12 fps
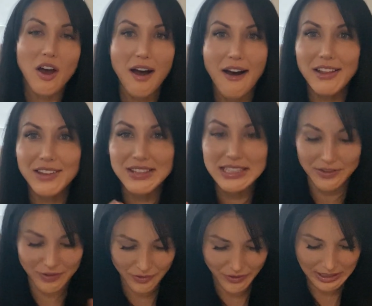All of these
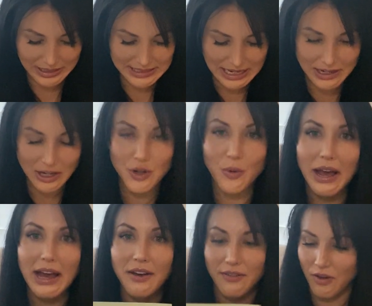different things, and you
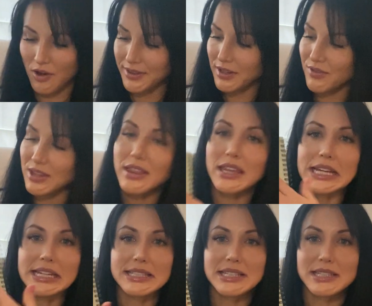have all of the
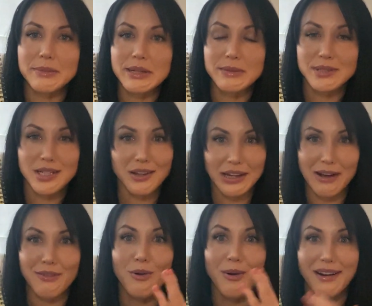things, symptoms to look
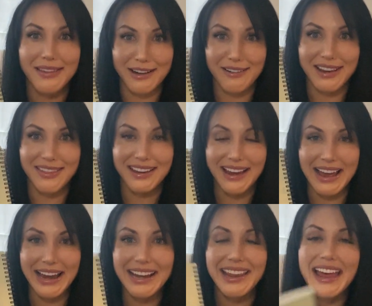out for that are in the
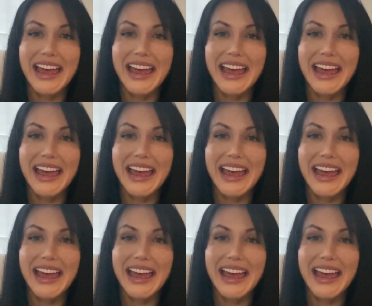guide,